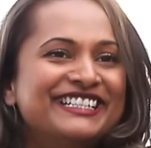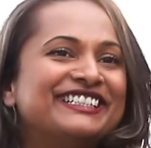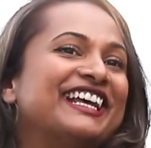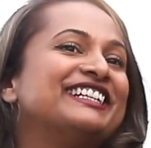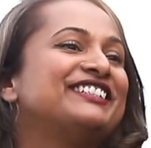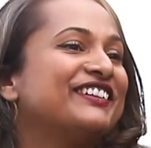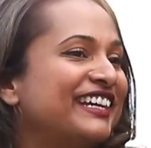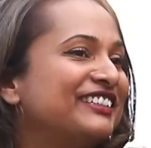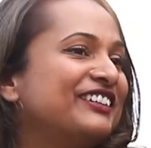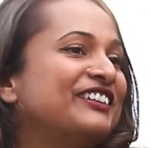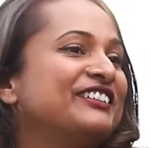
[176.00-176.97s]
So that's why
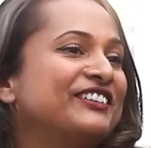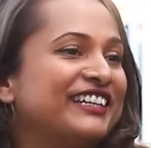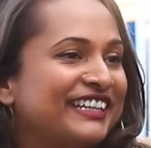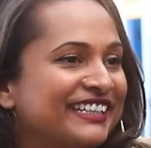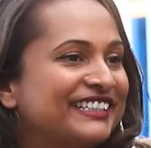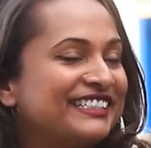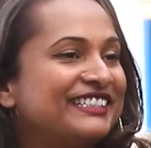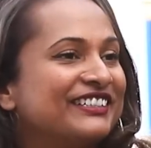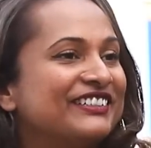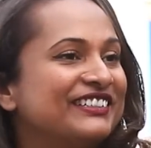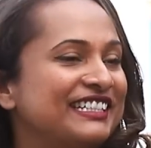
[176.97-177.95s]
I thought, okay, this is
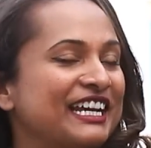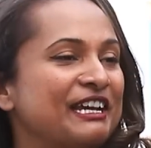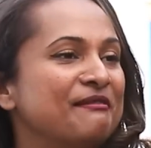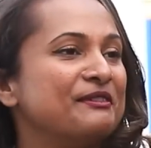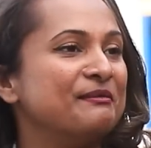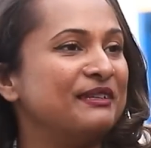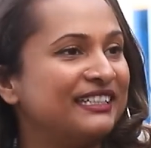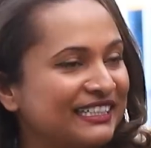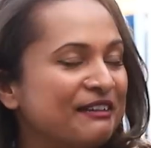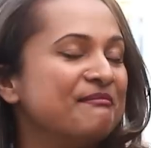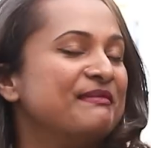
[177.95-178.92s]
a good time for me
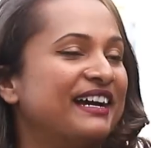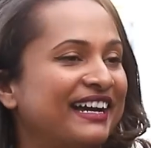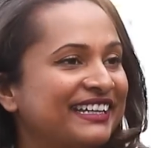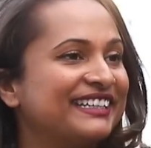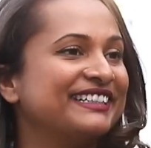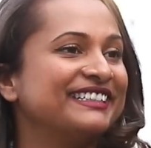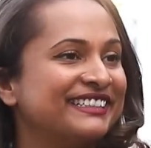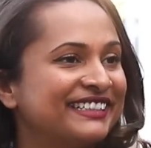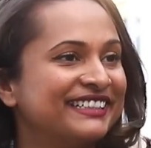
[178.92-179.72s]
to come back and